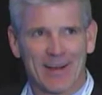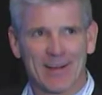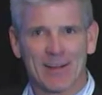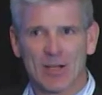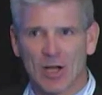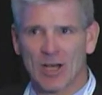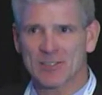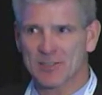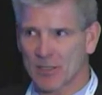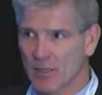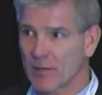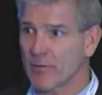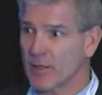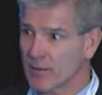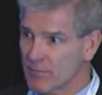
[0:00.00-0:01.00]
cost of
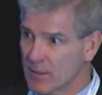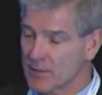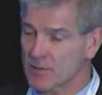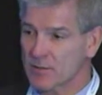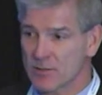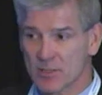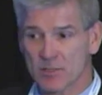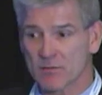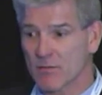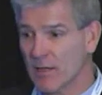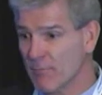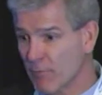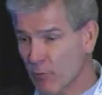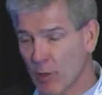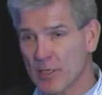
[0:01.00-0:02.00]
living that's just
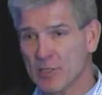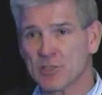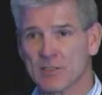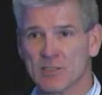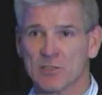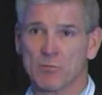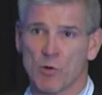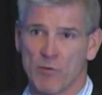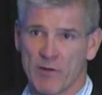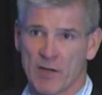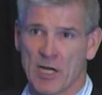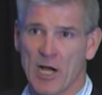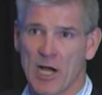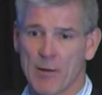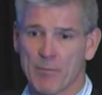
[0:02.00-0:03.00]
inflation that's
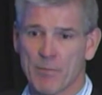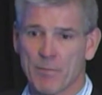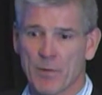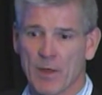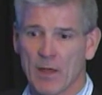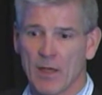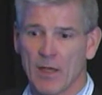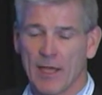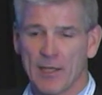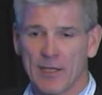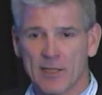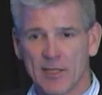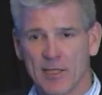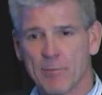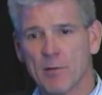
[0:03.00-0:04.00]
moving up. And to
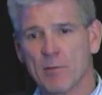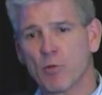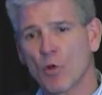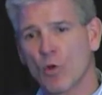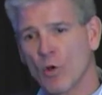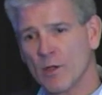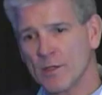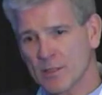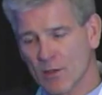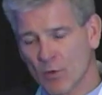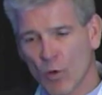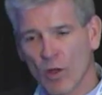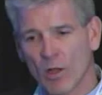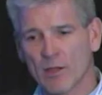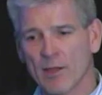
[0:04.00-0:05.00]
keep employees and
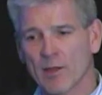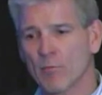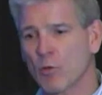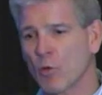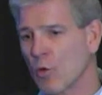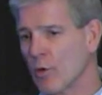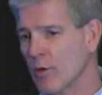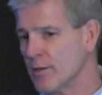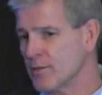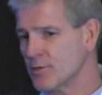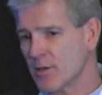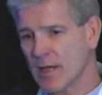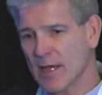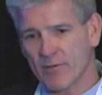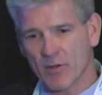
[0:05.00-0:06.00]
quality employees,
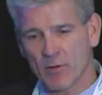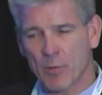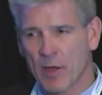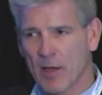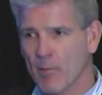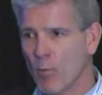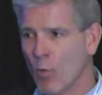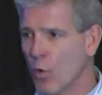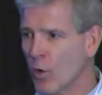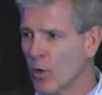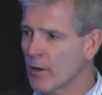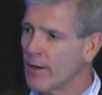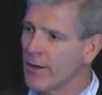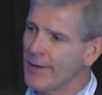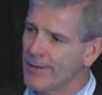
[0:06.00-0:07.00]
you're having to pay
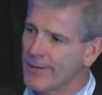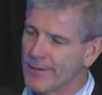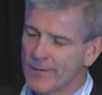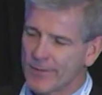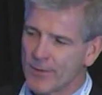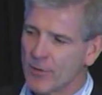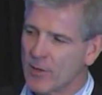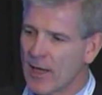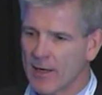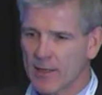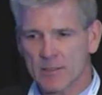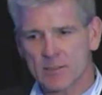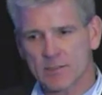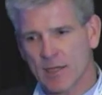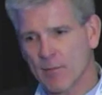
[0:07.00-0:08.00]
more. They're not
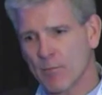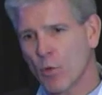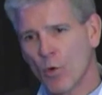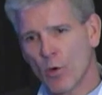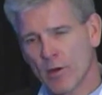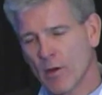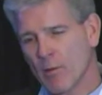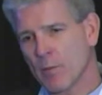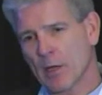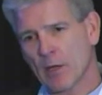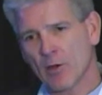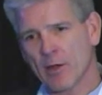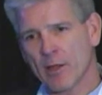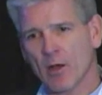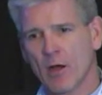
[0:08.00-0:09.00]
at the same point on
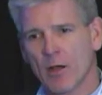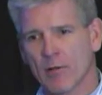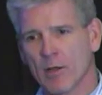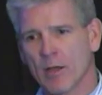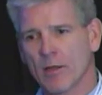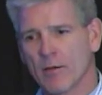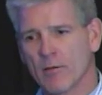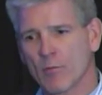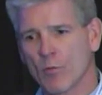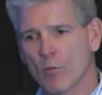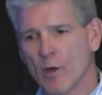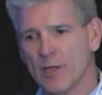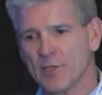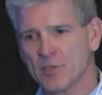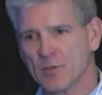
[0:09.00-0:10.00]
parity and
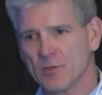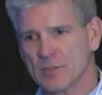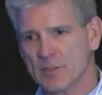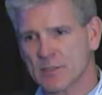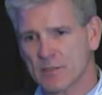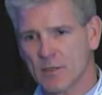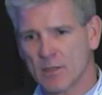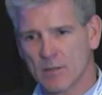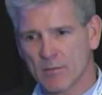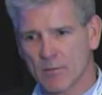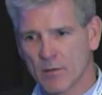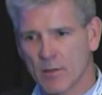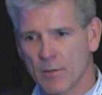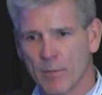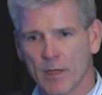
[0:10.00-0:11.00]
ratios as
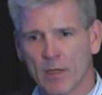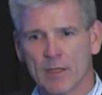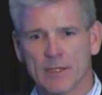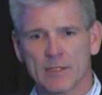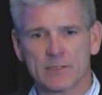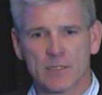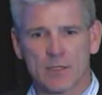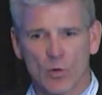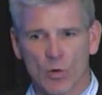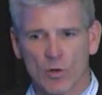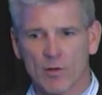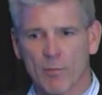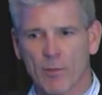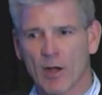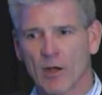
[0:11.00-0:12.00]
the Middle East and
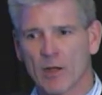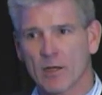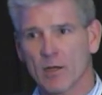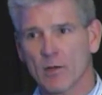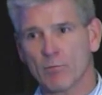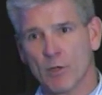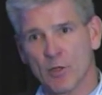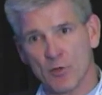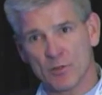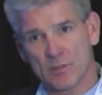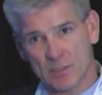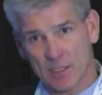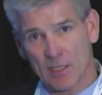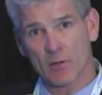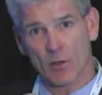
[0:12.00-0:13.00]
North America, but you
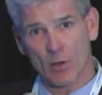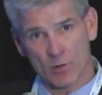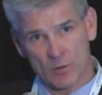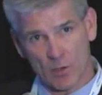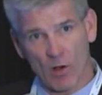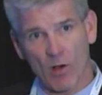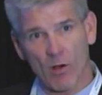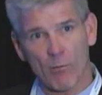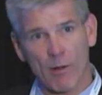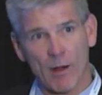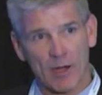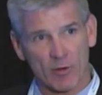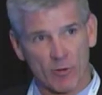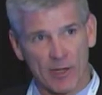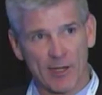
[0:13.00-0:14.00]
see those all
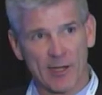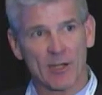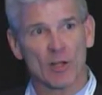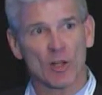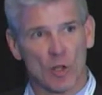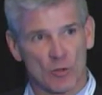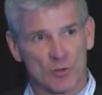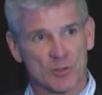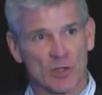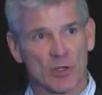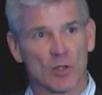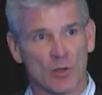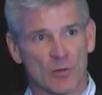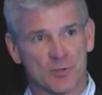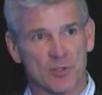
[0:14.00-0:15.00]
migrating closer
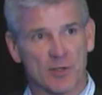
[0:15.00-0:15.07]
and closer